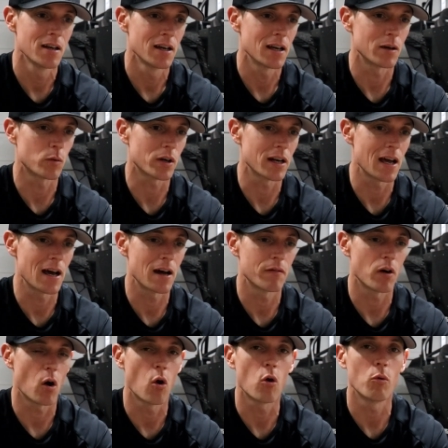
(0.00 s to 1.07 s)
and we're going to have
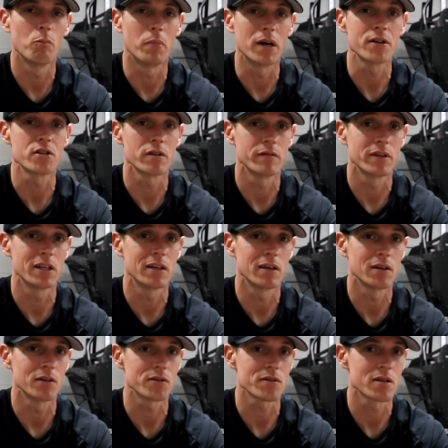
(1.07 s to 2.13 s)
a whole bunch of
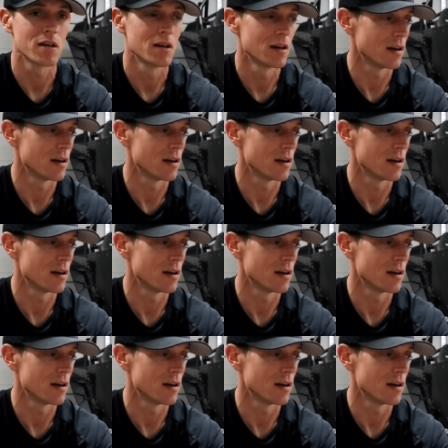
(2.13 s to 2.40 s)
videos